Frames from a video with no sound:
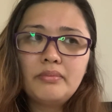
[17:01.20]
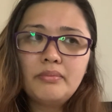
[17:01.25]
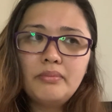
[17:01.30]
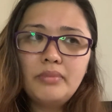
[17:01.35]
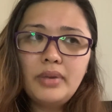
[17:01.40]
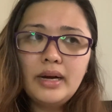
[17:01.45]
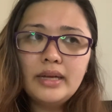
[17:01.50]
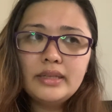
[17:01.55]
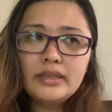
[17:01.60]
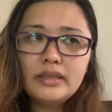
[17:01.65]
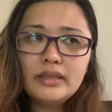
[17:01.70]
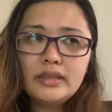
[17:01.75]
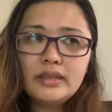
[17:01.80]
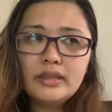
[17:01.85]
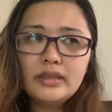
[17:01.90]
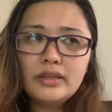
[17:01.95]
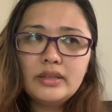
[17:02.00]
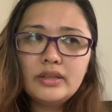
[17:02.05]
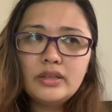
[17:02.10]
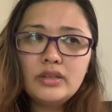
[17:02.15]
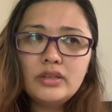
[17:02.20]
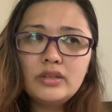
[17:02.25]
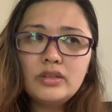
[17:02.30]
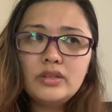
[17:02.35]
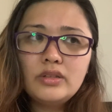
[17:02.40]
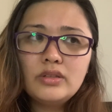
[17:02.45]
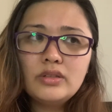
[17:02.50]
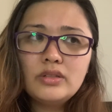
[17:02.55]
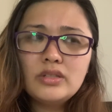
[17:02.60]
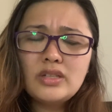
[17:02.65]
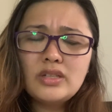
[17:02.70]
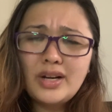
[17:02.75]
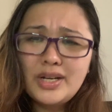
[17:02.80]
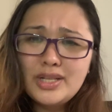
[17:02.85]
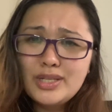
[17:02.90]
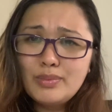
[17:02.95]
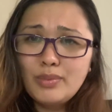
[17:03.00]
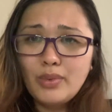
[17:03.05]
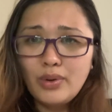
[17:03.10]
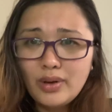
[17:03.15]
But start
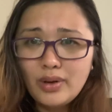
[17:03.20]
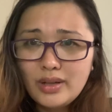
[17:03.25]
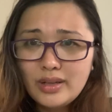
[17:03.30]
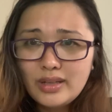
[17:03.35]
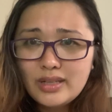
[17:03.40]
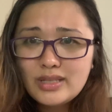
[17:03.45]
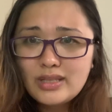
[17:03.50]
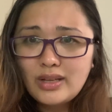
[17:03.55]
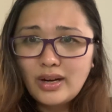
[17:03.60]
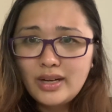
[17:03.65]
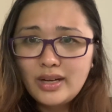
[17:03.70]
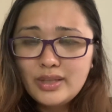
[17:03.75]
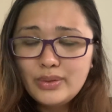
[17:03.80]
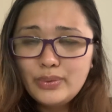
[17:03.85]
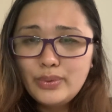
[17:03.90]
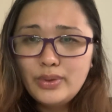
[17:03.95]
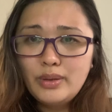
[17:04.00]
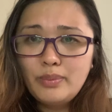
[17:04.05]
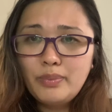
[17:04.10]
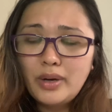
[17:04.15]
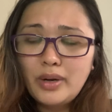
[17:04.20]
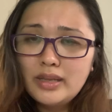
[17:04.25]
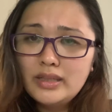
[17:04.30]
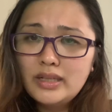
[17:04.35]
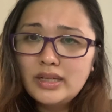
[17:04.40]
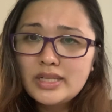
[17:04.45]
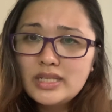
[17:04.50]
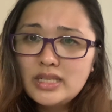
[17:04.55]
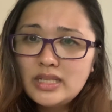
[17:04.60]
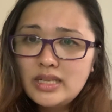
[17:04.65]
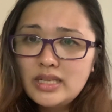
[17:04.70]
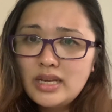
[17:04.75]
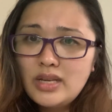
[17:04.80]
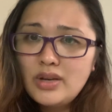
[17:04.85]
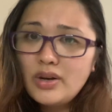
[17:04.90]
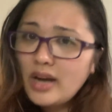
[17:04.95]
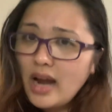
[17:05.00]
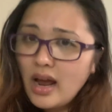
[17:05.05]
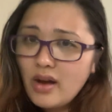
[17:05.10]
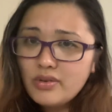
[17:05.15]
small. Start the products in
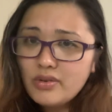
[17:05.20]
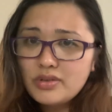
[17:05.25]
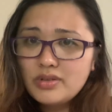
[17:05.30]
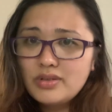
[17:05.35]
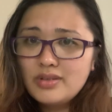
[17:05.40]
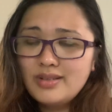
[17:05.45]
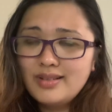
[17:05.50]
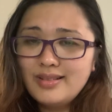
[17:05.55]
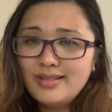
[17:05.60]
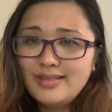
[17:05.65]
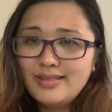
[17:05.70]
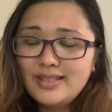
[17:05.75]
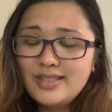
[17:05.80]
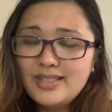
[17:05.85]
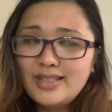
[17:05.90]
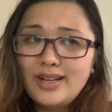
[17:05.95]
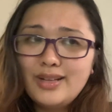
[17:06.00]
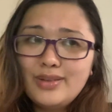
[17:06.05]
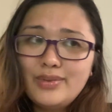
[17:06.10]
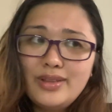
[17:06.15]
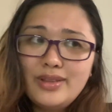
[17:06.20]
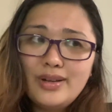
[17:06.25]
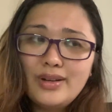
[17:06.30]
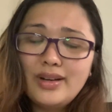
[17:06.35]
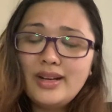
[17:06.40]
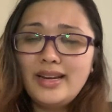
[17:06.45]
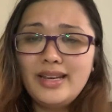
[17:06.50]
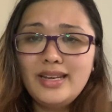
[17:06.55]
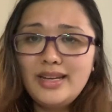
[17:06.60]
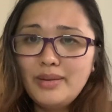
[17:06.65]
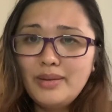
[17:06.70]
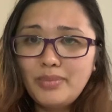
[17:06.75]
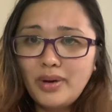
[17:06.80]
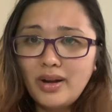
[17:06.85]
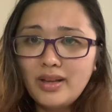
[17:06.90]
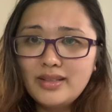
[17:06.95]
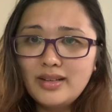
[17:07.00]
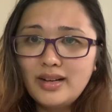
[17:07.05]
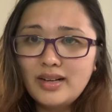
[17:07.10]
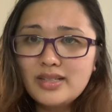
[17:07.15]
your house. Start with your cleaning
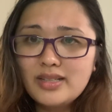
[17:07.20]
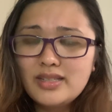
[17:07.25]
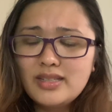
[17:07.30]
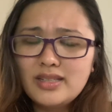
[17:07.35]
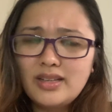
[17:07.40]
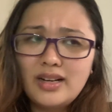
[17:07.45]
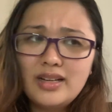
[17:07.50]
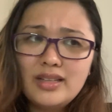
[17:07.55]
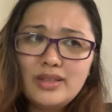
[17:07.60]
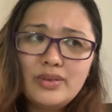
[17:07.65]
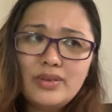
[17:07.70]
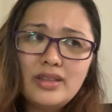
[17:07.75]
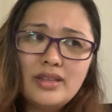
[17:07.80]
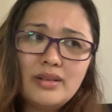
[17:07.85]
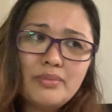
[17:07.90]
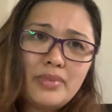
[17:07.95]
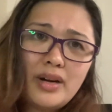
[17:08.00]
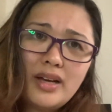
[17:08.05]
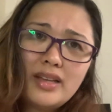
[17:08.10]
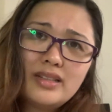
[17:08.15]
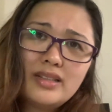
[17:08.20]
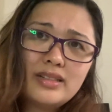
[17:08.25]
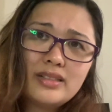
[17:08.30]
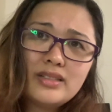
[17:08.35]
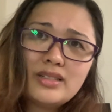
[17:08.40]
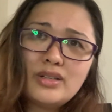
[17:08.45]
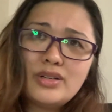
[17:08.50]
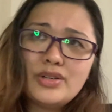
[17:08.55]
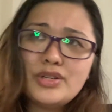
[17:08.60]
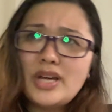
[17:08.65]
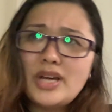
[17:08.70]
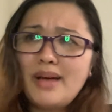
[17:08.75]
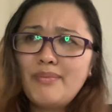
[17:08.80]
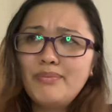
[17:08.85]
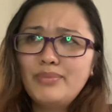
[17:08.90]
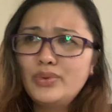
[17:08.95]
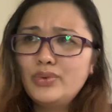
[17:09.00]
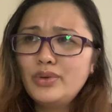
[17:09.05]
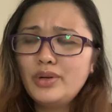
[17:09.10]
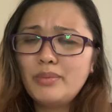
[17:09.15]
products. Start with the products, your
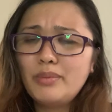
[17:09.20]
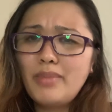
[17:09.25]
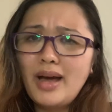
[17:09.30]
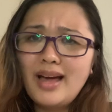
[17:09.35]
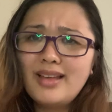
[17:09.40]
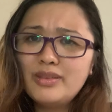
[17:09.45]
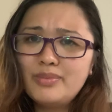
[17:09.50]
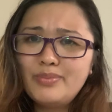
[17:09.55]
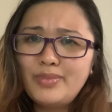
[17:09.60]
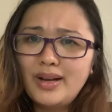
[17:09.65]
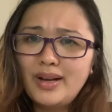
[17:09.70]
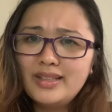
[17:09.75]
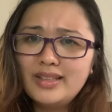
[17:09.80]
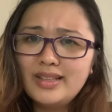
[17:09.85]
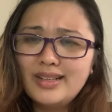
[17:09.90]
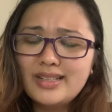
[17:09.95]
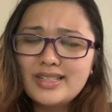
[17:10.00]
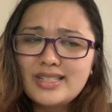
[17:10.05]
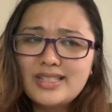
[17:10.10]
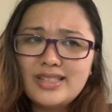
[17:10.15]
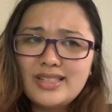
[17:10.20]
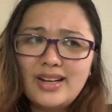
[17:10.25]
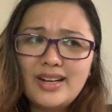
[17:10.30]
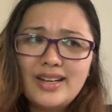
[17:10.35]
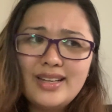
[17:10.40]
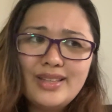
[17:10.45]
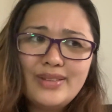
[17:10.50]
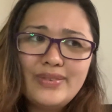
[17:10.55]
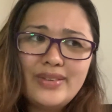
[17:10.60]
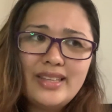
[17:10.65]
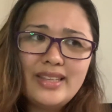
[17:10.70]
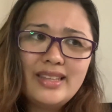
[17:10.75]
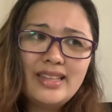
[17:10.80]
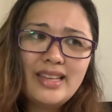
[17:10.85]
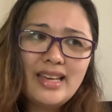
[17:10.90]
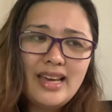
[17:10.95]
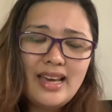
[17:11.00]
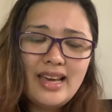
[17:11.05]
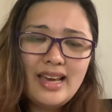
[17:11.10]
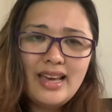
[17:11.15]
shampoo, your bath products. Start with
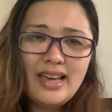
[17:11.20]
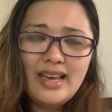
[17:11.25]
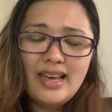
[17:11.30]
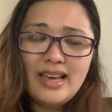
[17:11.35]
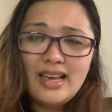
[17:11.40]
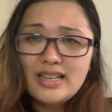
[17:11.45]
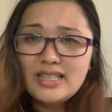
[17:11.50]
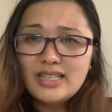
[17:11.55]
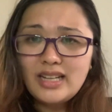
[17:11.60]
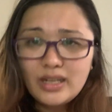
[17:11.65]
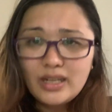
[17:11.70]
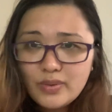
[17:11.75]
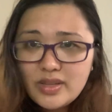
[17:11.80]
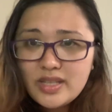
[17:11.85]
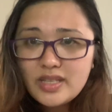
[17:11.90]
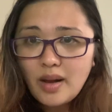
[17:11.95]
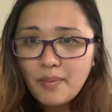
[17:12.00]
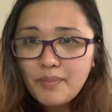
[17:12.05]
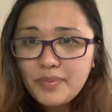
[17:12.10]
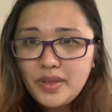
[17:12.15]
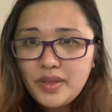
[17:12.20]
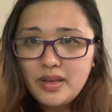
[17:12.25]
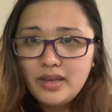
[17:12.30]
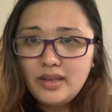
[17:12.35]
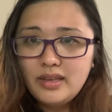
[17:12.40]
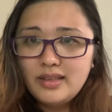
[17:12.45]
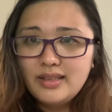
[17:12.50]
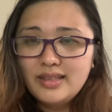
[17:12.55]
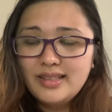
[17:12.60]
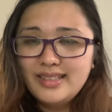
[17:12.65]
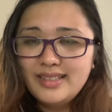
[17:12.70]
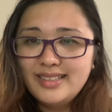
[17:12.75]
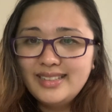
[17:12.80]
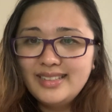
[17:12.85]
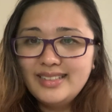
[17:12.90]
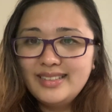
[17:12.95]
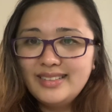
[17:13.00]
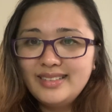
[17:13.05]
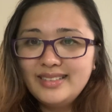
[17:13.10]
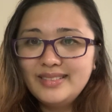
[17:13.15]
something.
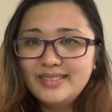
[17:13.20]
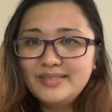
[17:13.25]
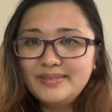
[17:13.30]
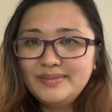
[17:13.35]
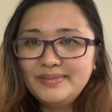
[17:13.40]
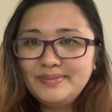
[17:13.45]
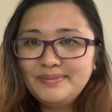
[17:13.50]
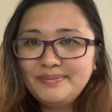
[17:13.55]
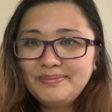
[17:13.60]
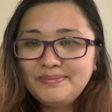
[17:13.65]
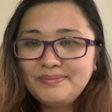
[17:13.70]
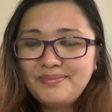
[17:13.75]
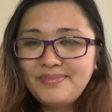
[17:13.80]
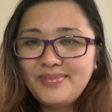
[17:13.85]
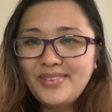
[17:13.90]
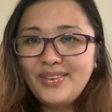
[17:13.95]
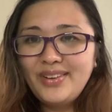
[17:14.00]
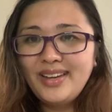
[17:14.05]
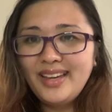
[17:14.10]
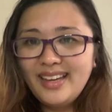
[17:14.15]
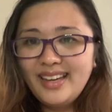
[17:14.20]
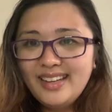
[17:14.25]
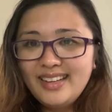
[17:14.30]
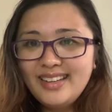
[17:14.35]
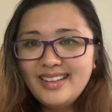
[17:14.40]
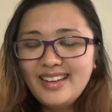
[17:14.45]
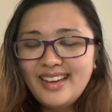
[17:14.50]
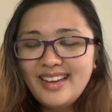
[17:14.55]
Okay?